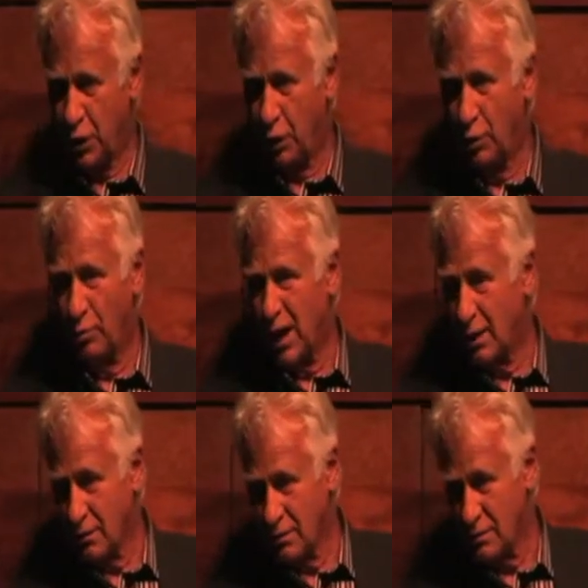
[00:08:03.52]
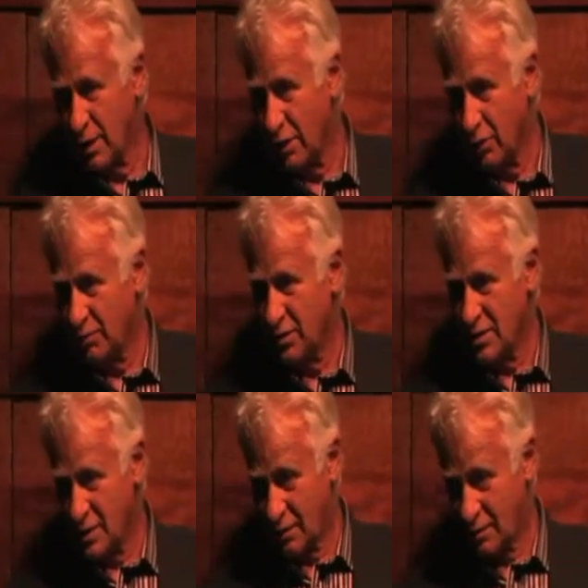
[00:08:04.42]
Charcoal makers may go up to
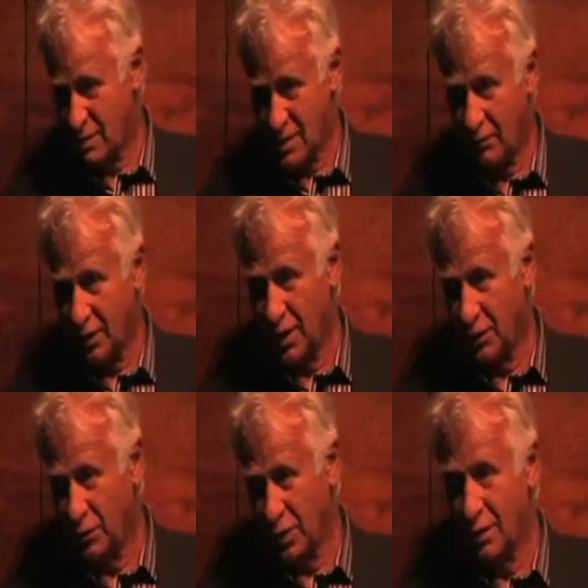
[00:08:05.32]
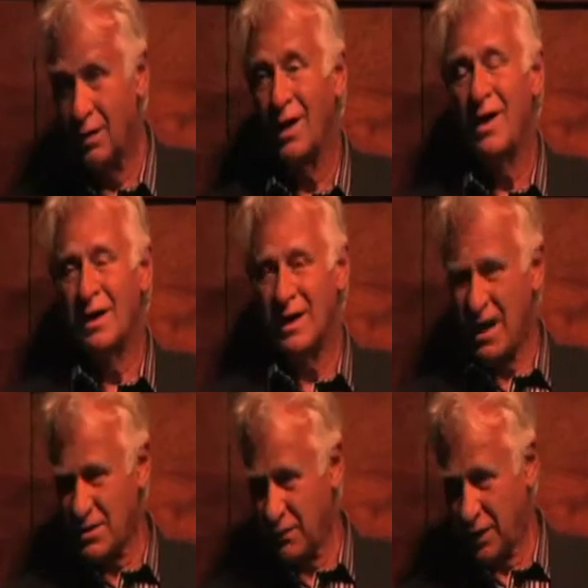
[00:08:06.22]
six or 700.
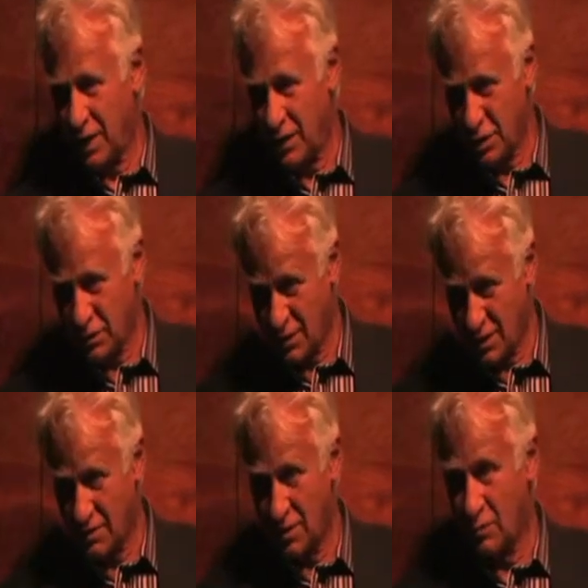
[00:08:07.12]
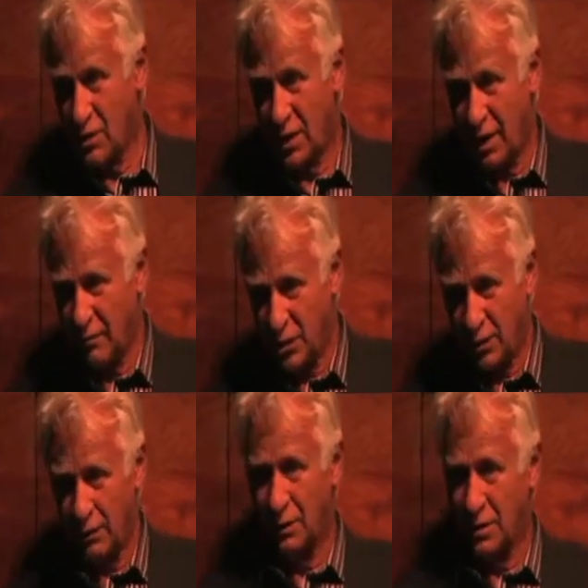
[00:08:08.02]
Gasification systems that have
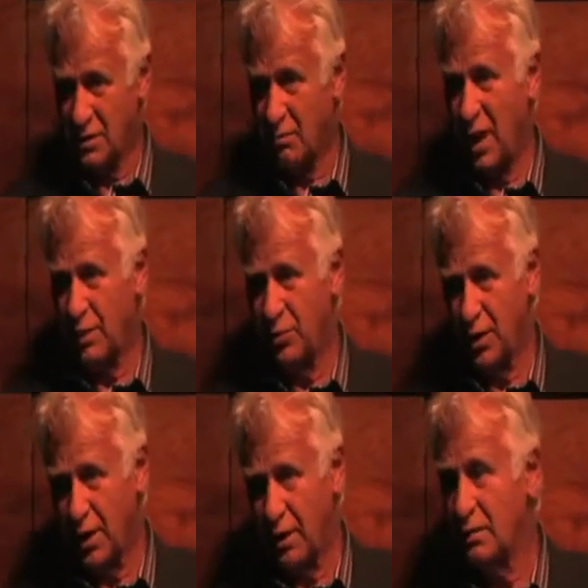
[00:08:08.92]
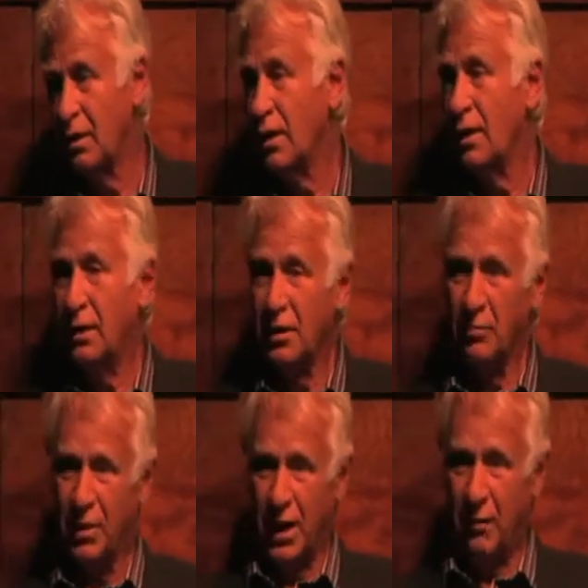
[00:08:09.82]
charcoal as a byproduct can
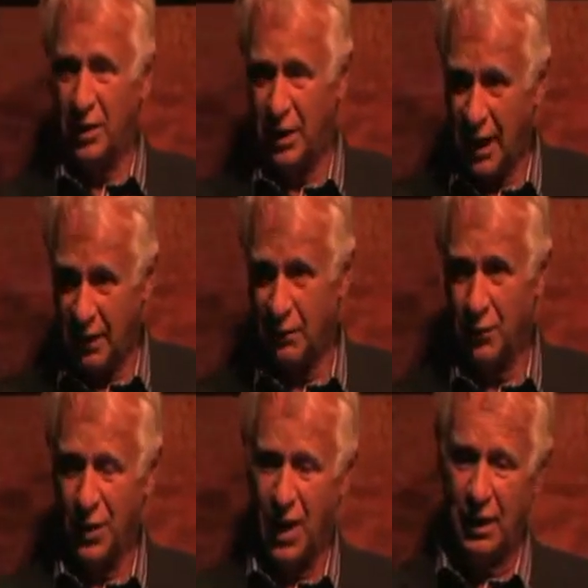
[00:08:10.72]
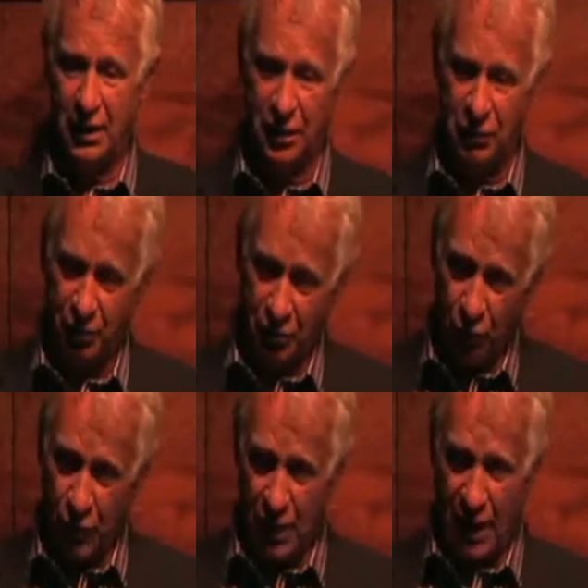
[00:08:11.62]
be up at eight or 900.
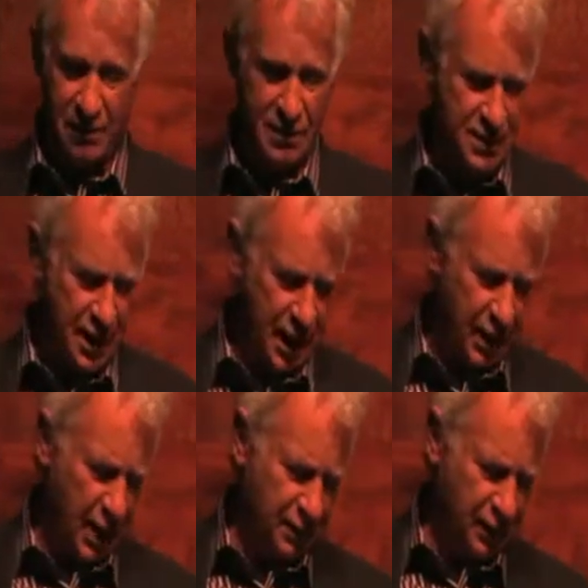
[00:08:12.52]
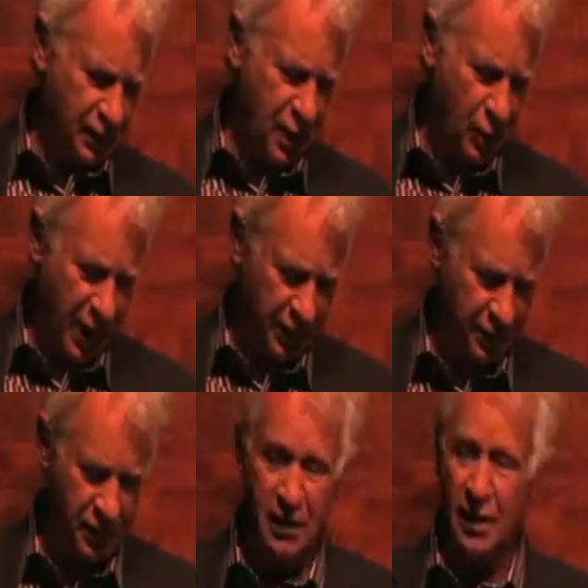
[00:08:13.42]
But we'd like to stay at the low
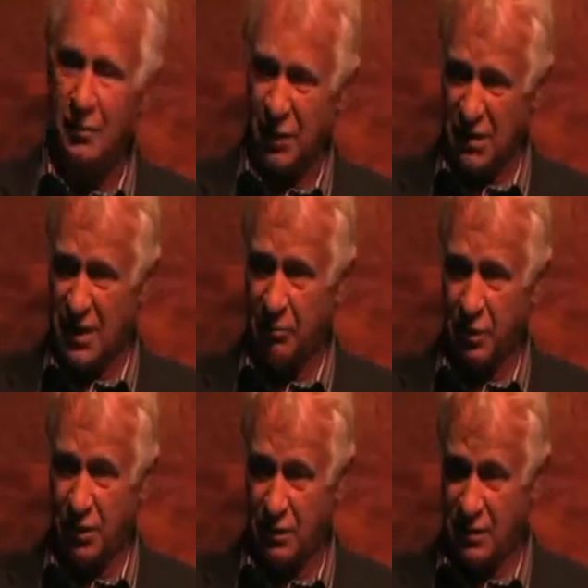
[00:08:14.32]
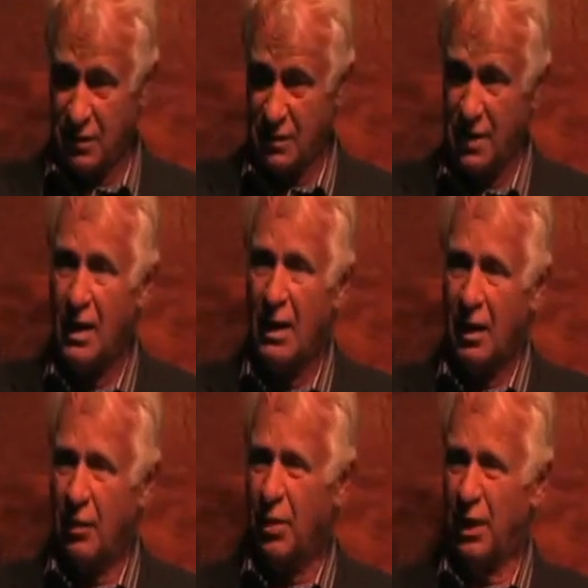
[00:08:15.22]
end because that produces
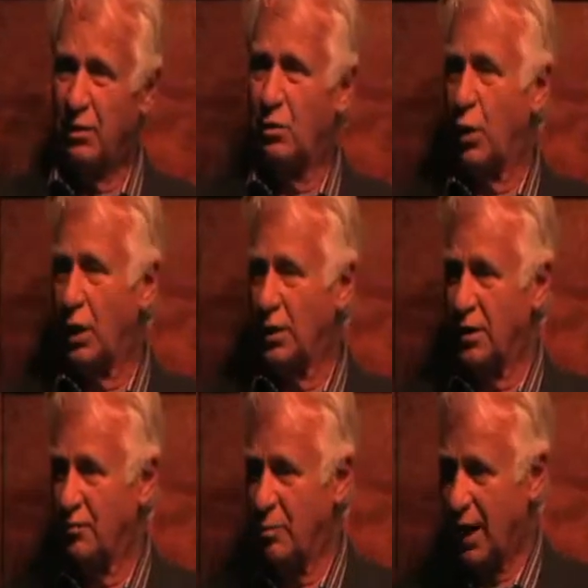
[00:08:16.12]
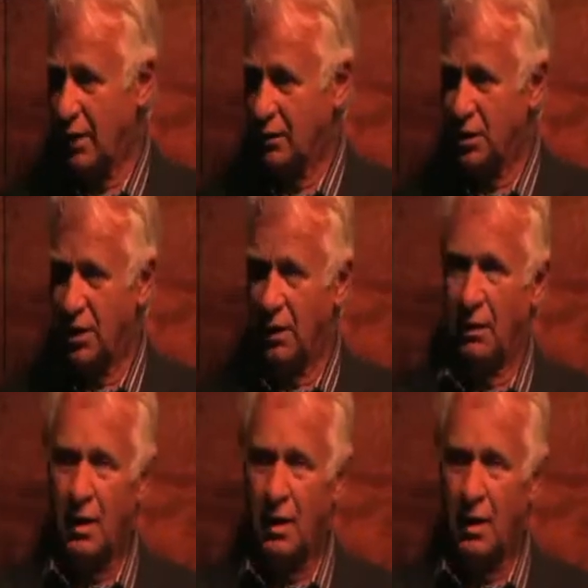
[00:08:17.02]
a better quality of biochar.